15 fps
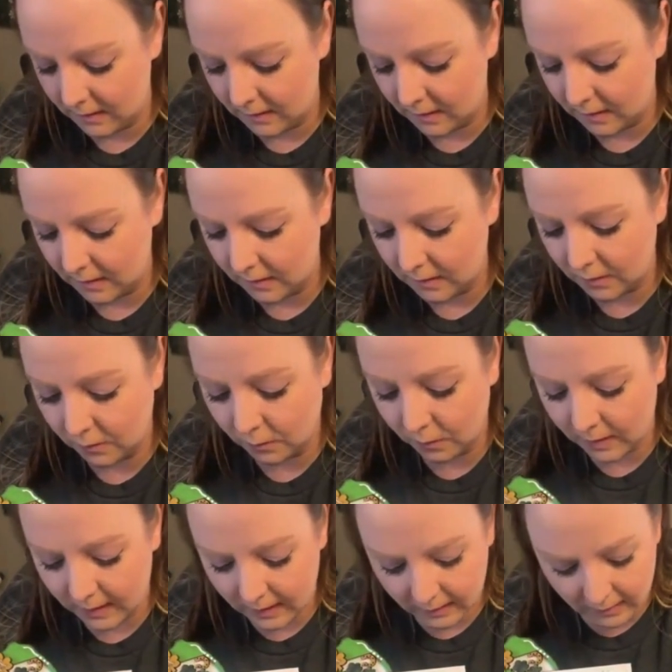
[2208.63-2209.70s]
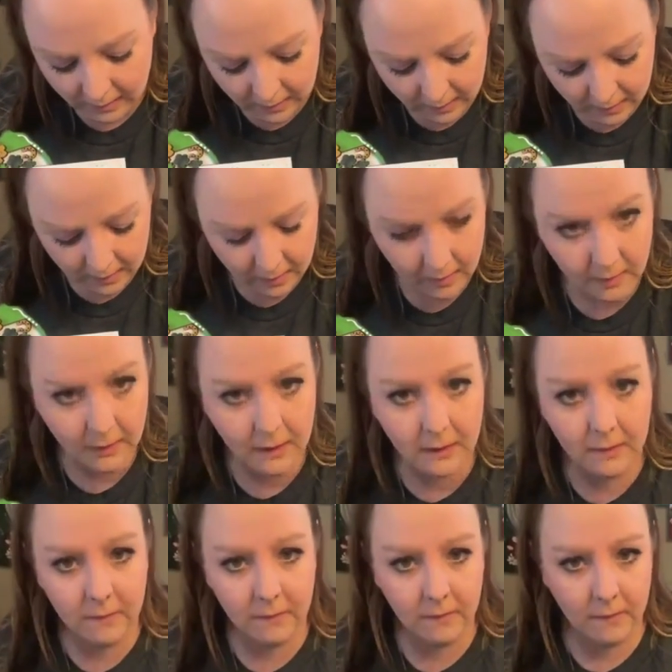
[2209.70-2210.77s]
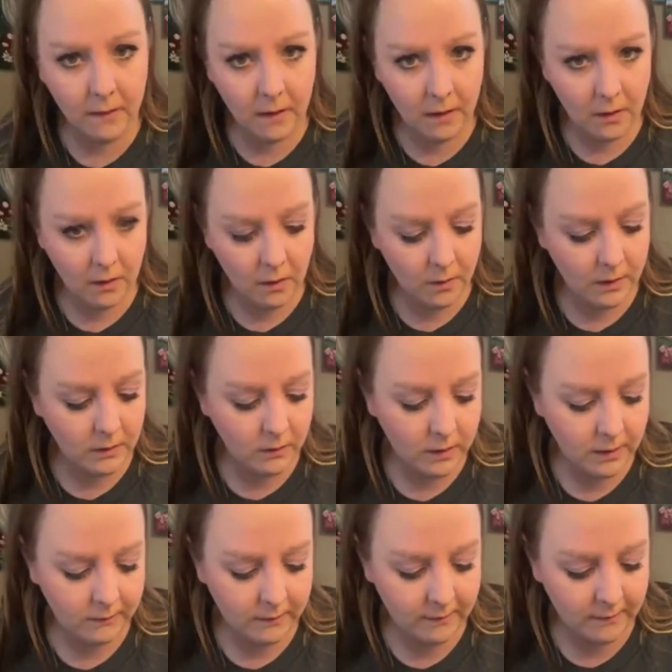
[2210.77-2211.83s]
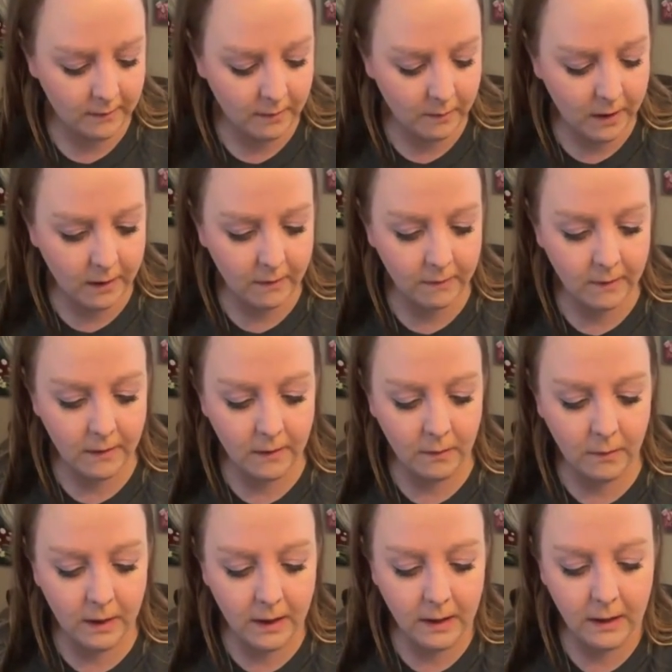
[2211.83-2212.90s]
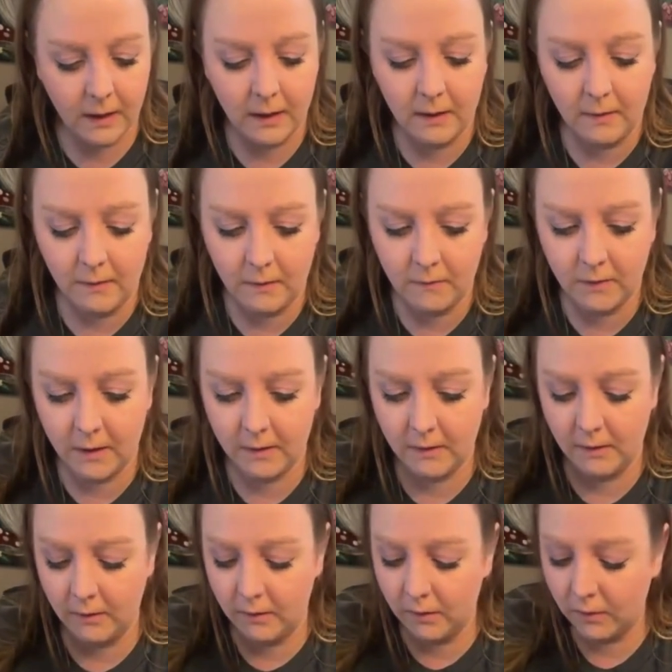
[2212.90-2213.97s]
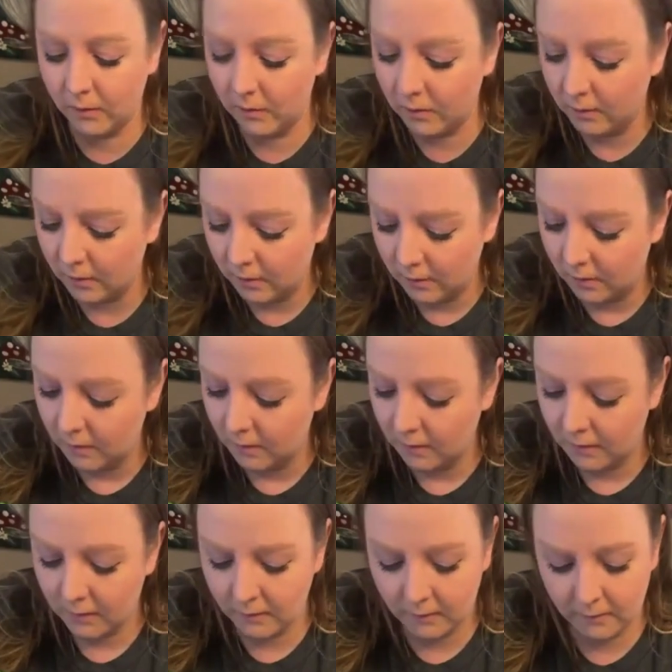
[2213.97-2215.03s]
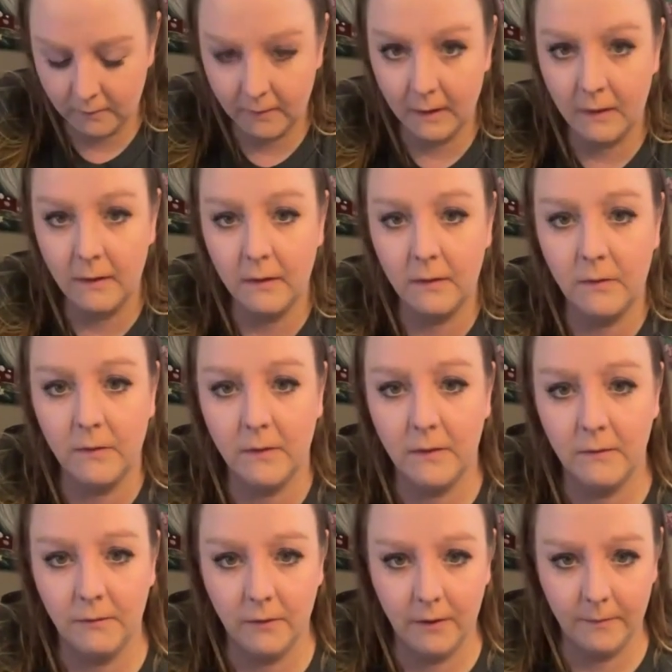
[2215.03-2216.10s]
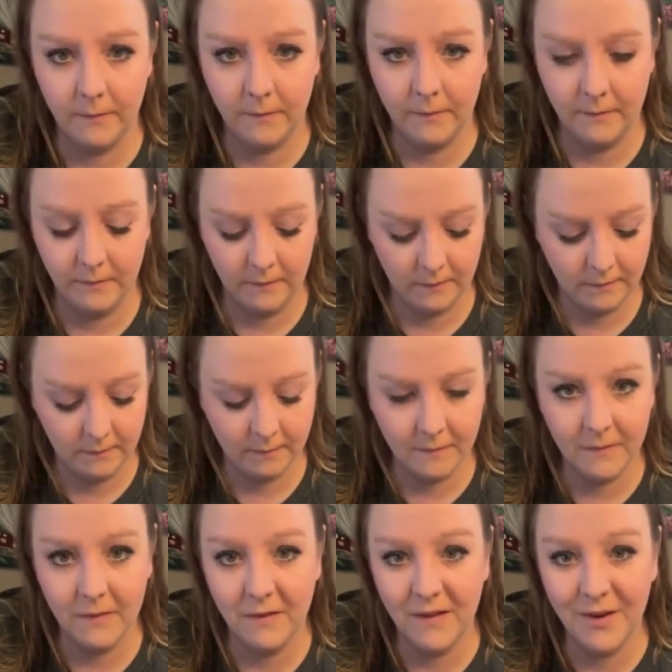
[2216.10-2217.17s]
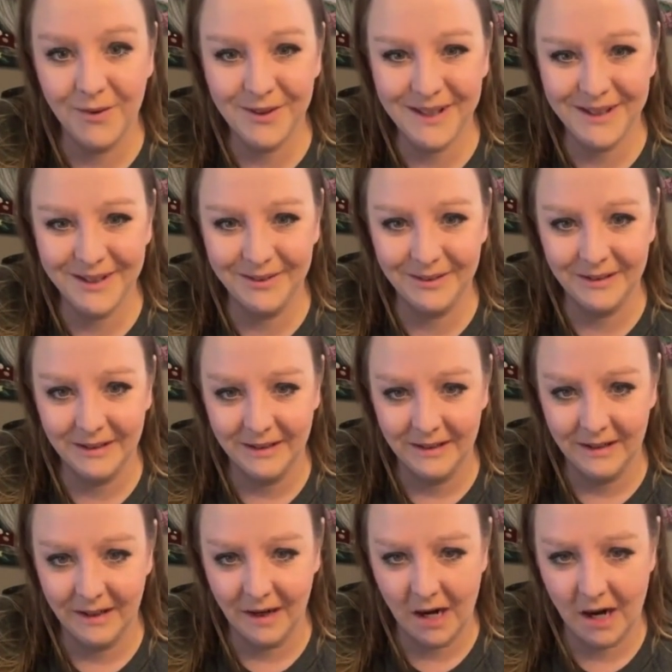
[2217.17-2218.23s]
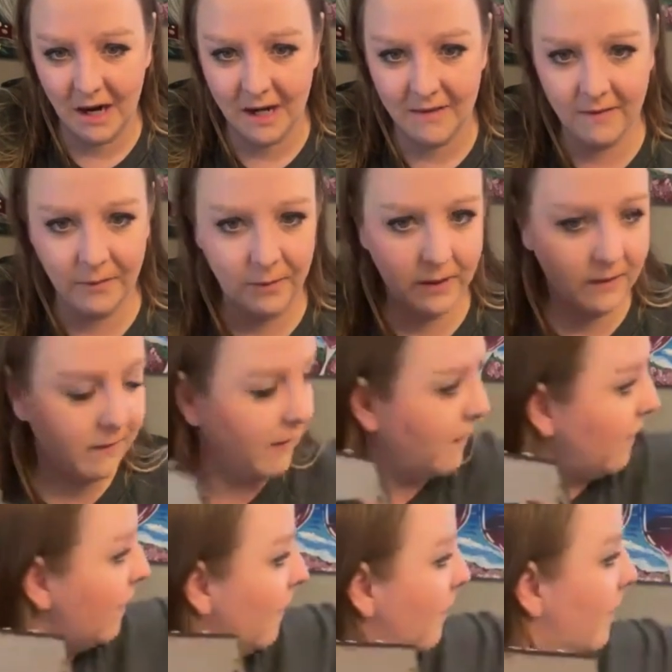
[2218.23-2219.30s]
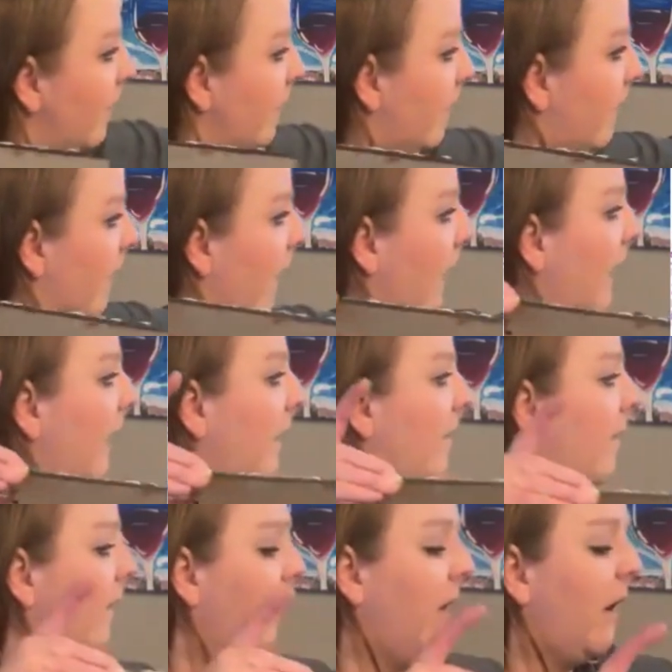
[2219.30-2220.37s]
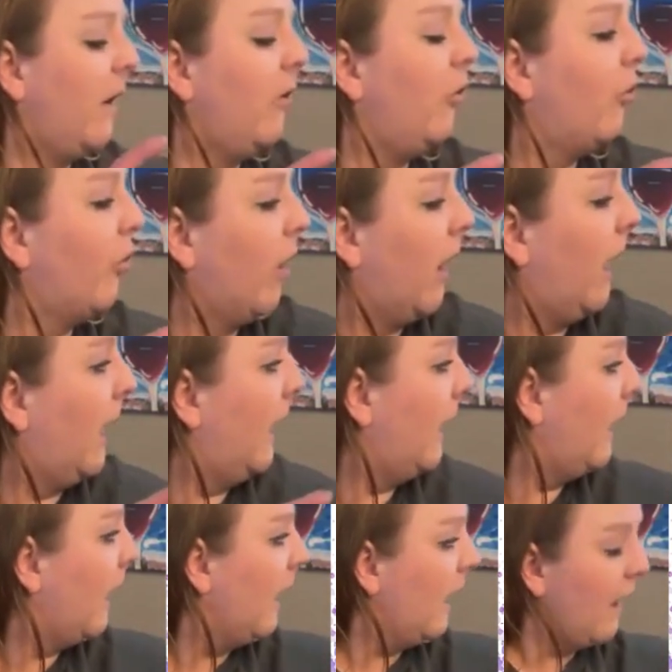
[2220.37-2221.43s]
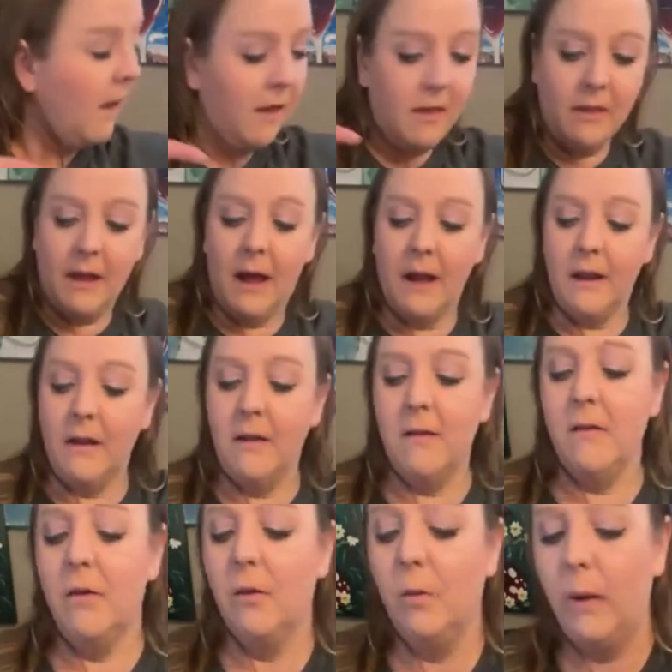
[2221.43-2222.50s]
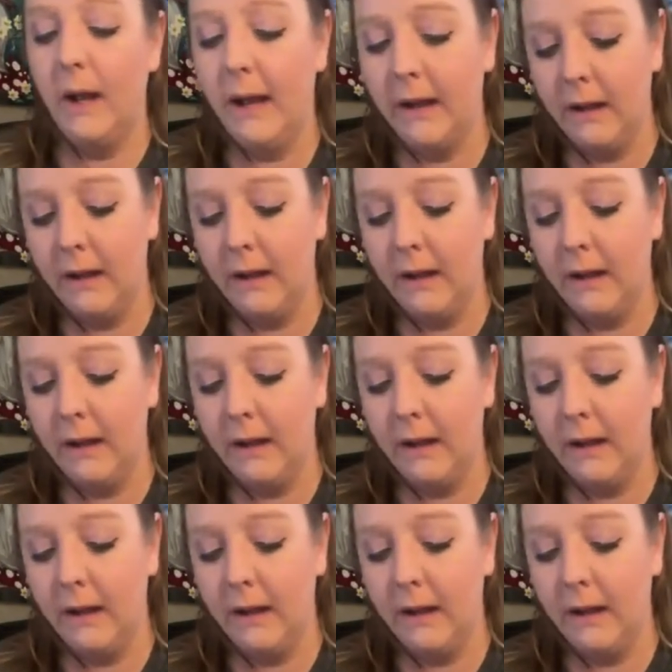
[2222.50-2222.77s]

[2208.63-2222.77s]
in your wagon like so, and you can even set them outside of the wagon, and then you've got the little sign that goes on the front. So cute. All right, so we're gonna set these over to the side so they can dry. That is your